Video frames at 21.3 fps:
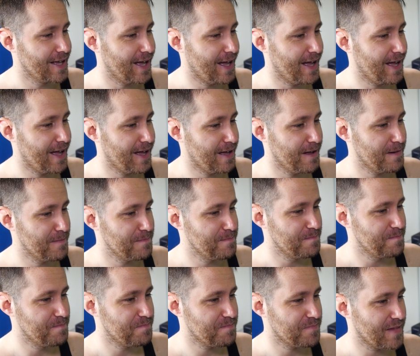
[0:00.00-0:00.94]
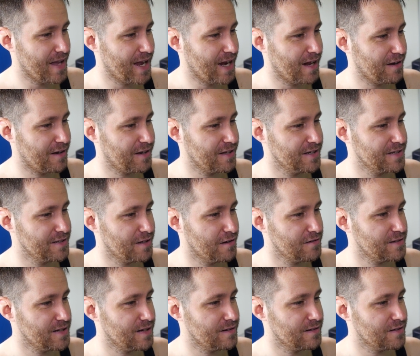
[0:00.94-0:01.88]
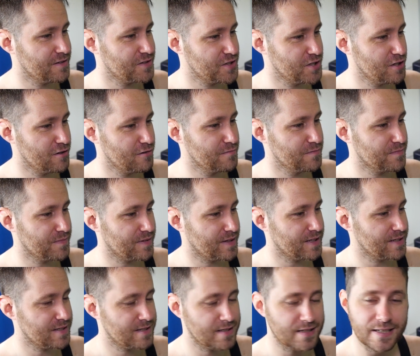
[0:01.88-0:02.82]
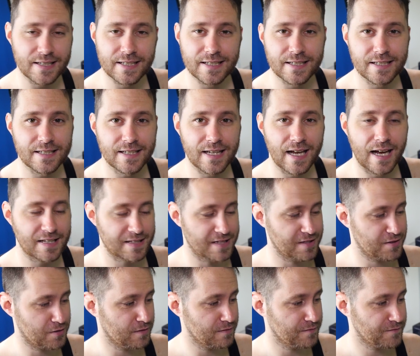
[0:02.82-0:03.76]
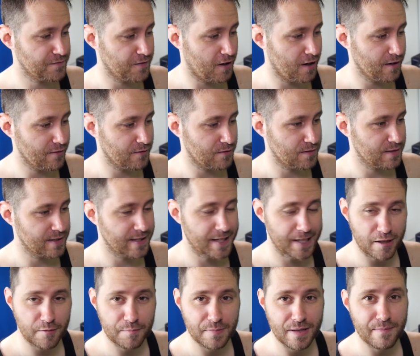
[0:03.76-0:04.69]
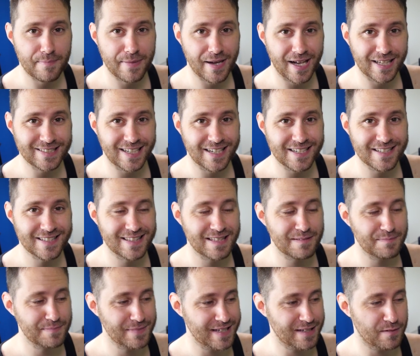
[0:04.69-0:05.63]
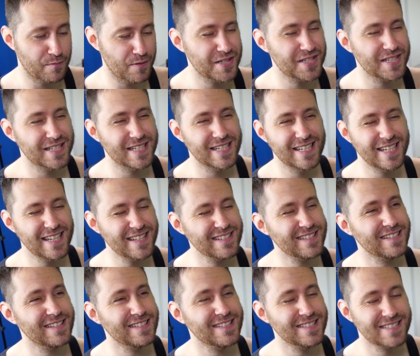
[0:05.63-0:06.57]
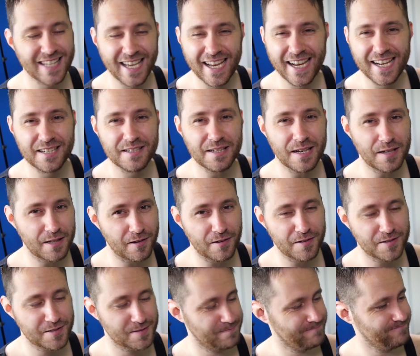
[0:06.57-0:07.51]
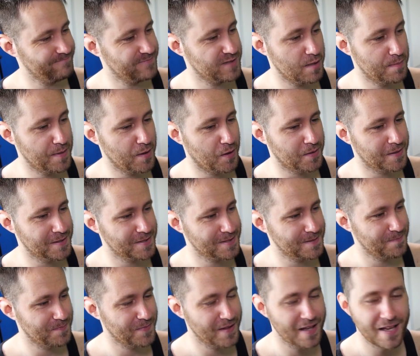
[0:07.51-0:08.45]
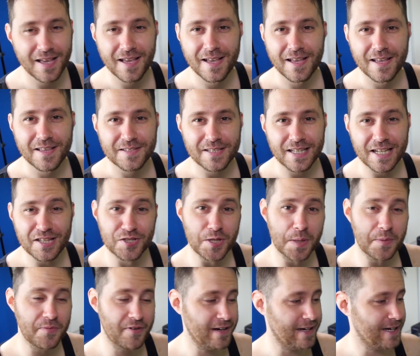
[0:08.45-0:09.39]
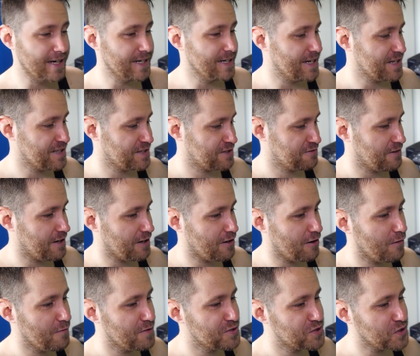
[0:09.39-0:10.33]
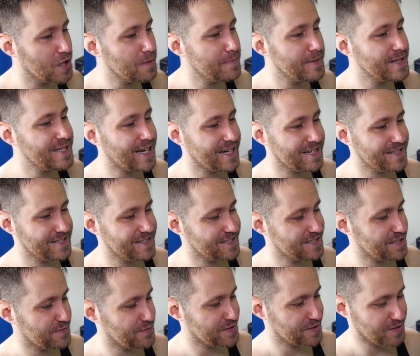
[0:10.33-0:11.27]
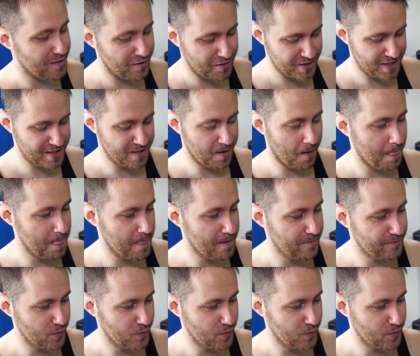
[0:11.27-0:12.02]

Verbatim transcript: Um, and I can no doubt assume that as it's gone viral, he'll be a better dancer than me, which isn't saying a lot, to be honest. So let's jump right in, let's crack on with Jollibee dances to Versace on the